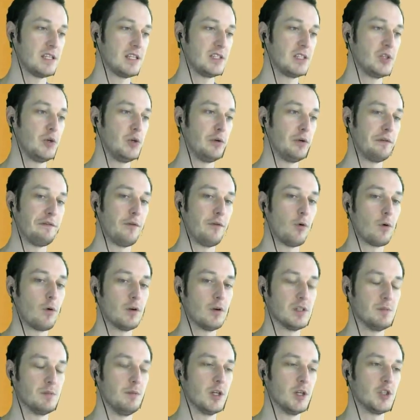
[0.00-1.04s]
2 to 4
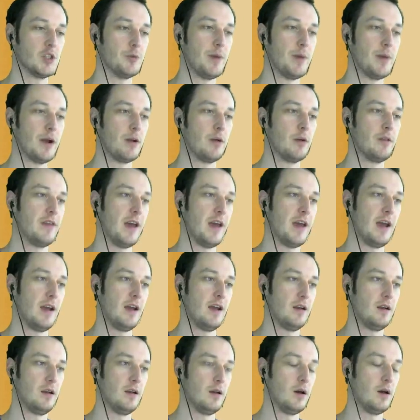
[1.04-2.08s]
is much better
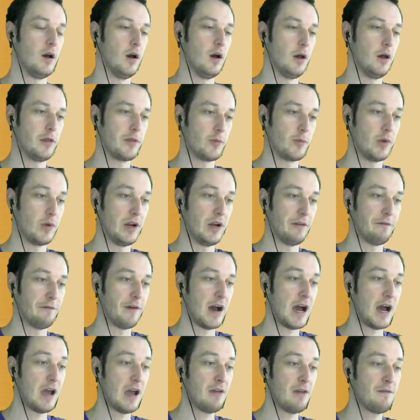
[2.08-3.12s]
than 3 to
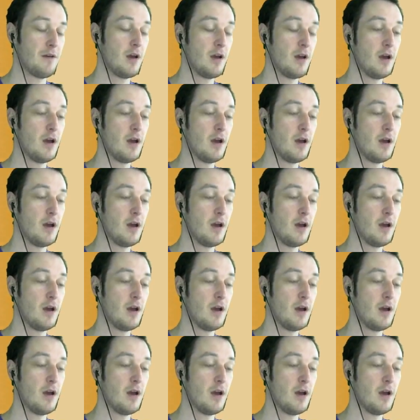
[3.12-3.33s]
5.